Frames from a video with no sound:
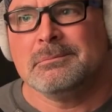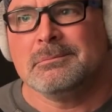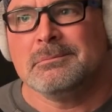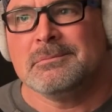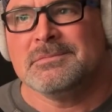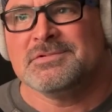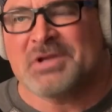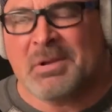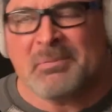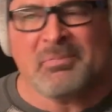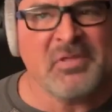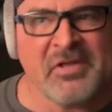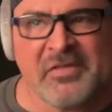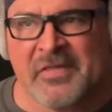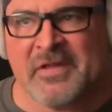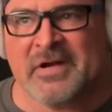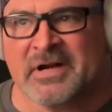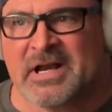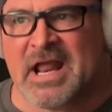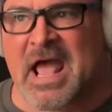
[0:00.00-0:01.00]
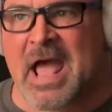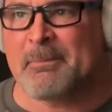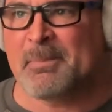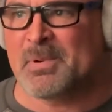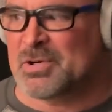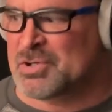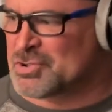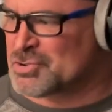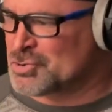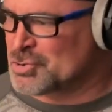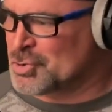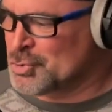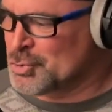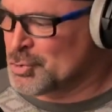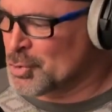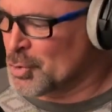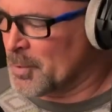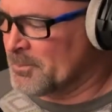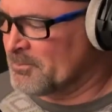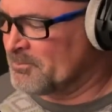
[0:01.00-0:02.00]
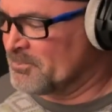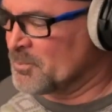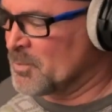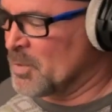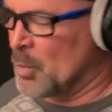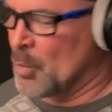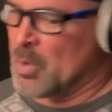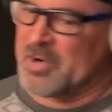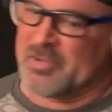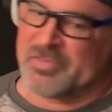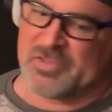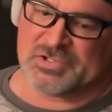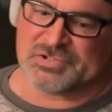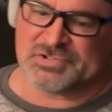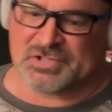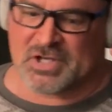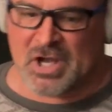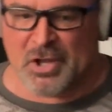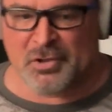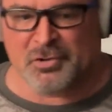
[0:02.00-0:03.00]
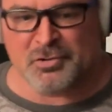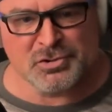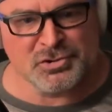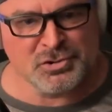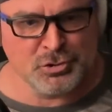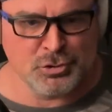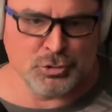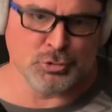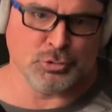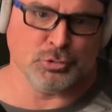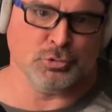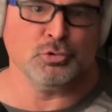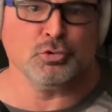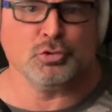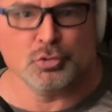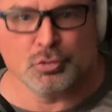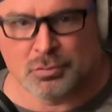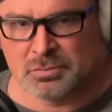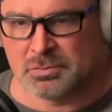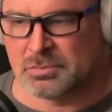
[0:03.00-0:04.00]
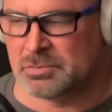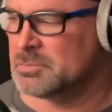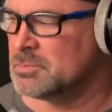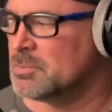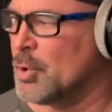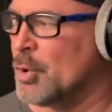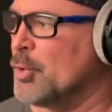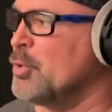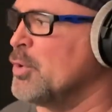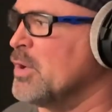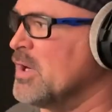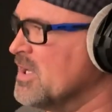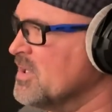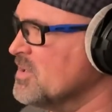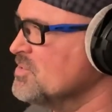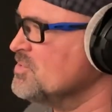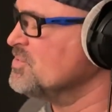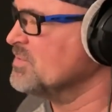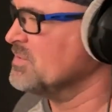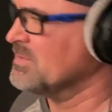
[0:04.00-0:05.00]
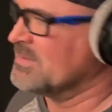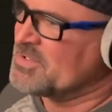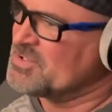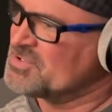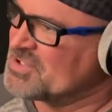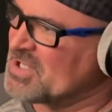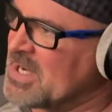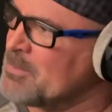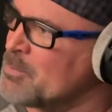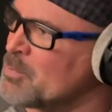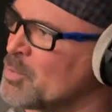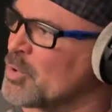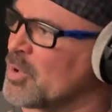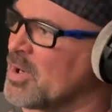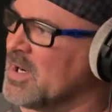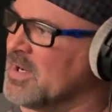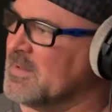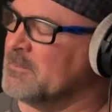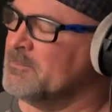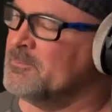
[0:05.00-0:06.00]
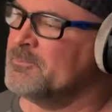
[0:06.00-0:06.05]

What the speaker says: something that had happened at school where this other student, her age, in the same grade,